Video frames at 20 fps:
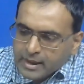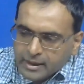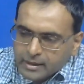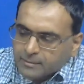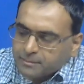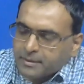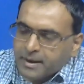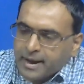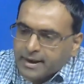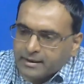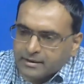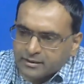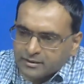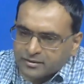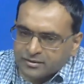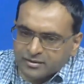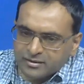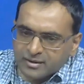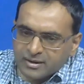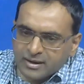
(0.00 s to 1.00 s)
In
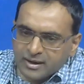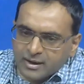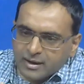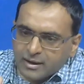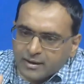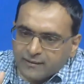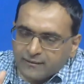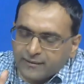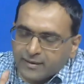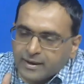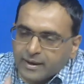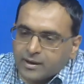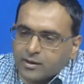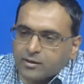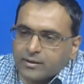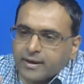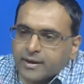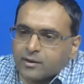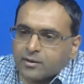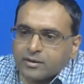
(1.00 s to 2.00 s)
practice, we need
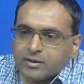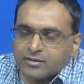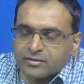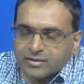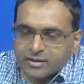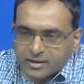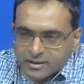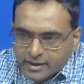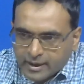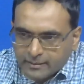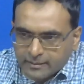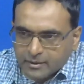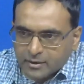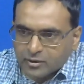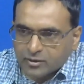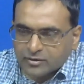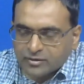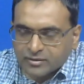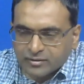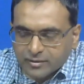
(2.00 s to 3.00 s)
to get to discrete time,
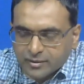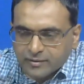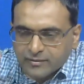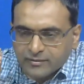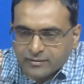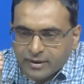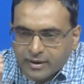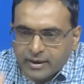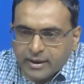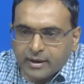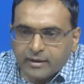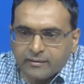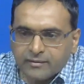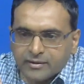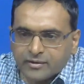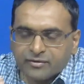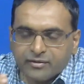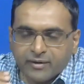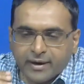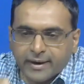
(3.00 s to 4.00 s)
because we deal
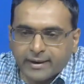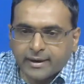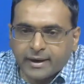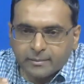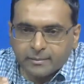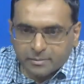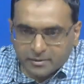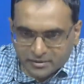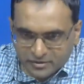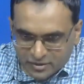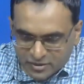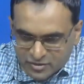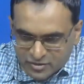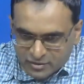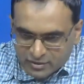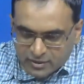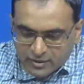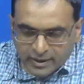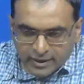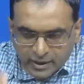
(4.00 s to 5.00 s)
with finite
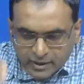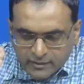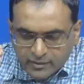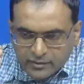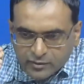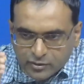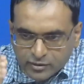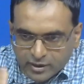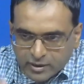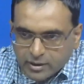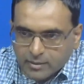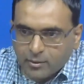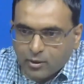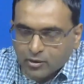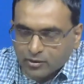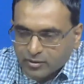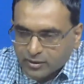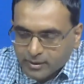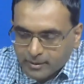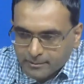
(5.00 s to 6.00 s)
precision, right? Even if you think
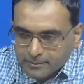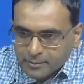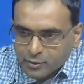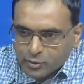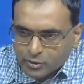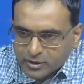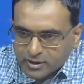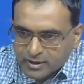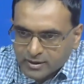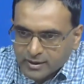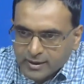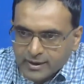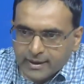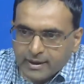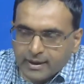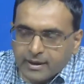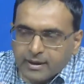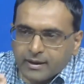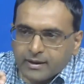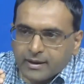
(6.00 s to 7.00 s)
about your computer
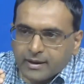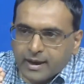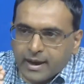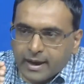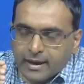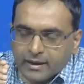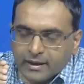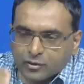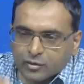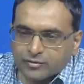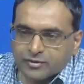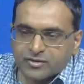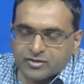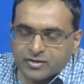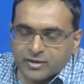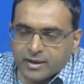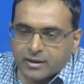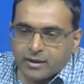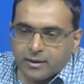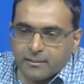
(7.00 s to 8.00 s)
and a
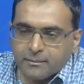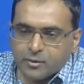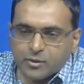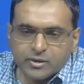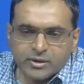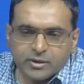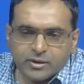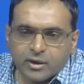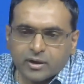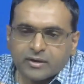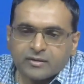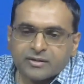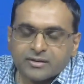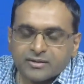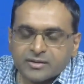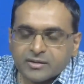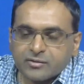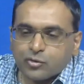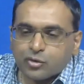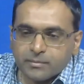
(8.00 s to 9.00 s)
sophisticated computer, you are a
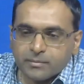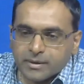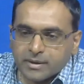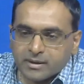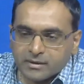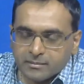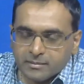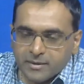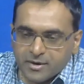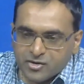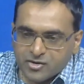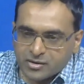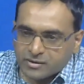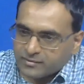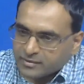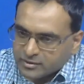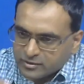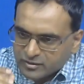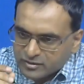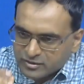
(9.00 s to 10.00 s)
64-bit
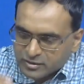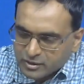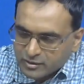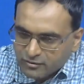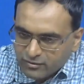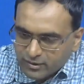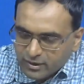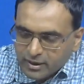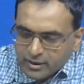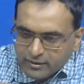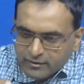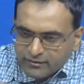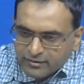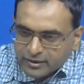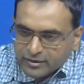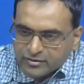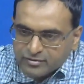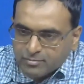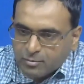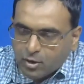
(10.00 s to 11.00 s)
machine, which is still
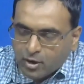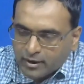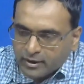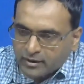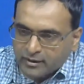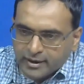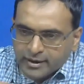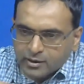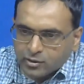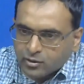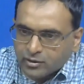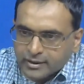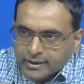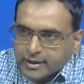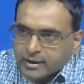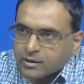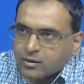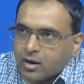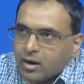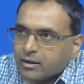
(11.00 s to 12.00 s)
fixed point, right? You're
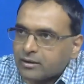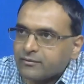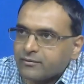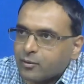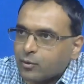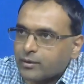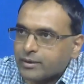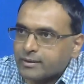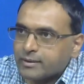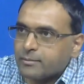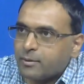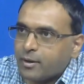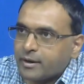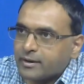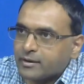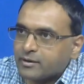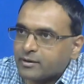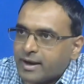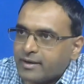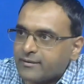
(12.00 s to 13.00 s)
really not floating
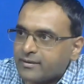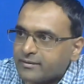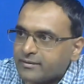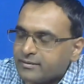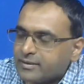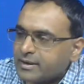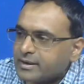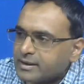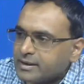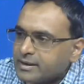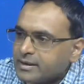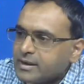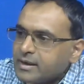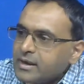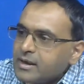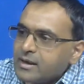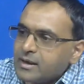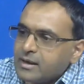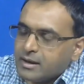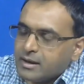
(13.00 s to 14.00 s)
point. You have a very
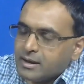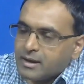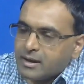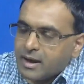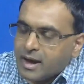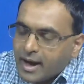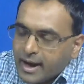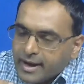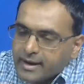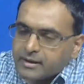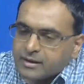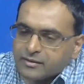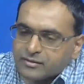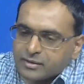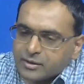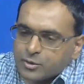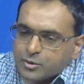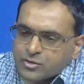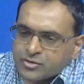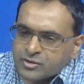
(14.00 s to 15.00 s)
high
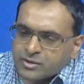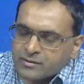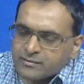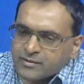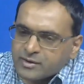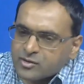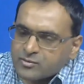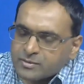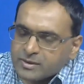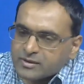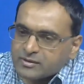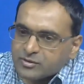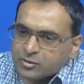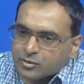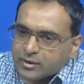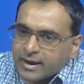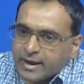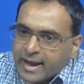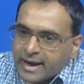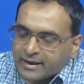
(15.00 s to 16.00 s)
resolution, which means
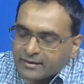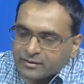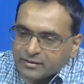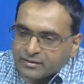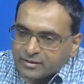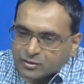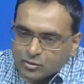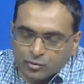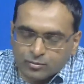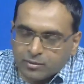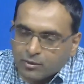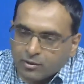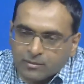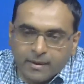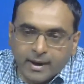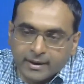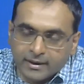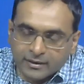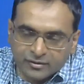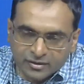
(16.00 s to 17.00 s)
you can access a 2 power
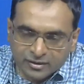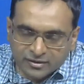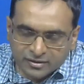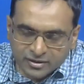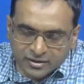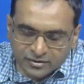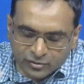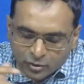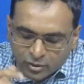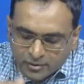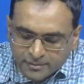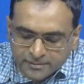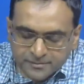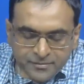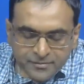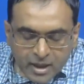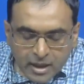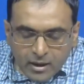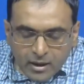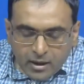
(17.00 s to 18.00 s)
minus 64.
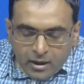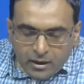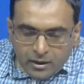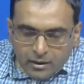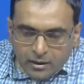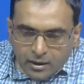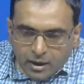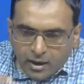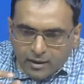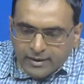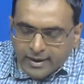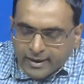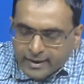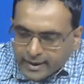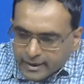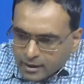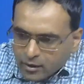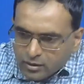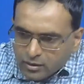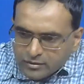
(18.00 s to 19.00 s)
Now, an
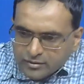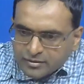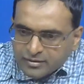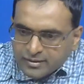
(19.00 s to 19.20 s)
analog